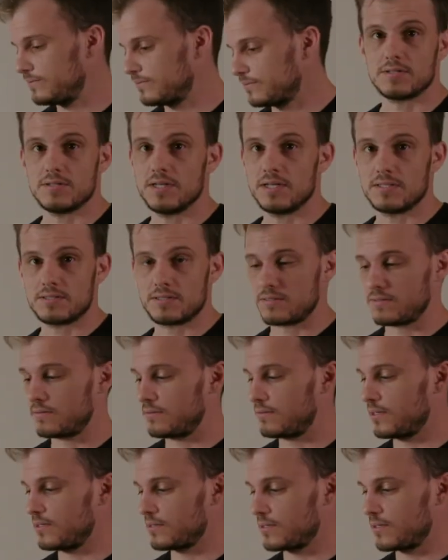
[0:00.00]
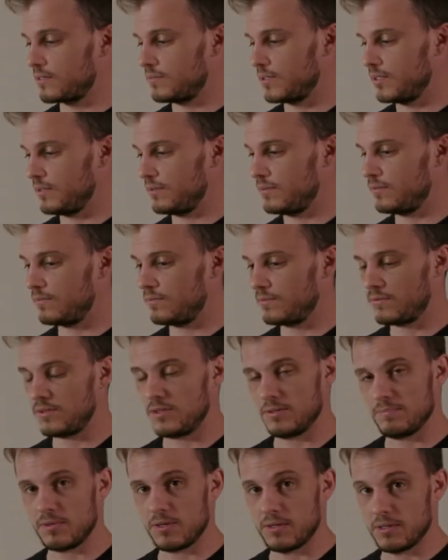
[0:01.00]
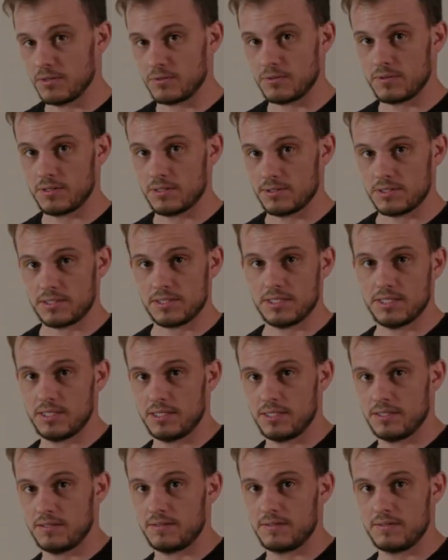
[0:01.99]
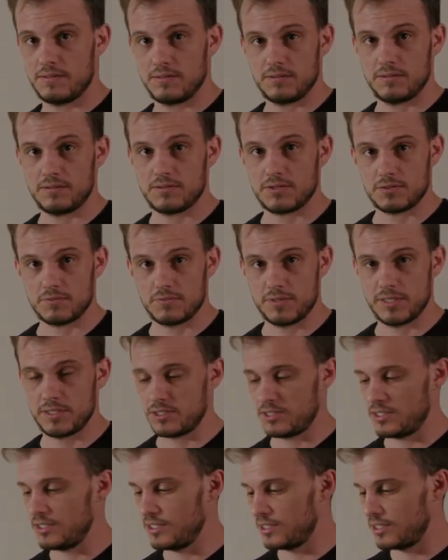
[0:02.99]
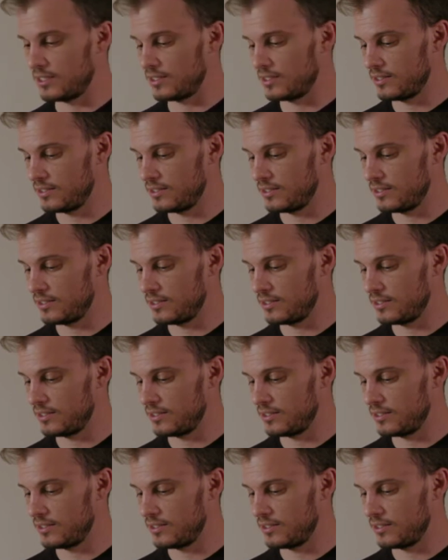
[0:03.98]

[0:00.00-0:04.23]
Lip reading: So that's going to be your barn doors and your switch here.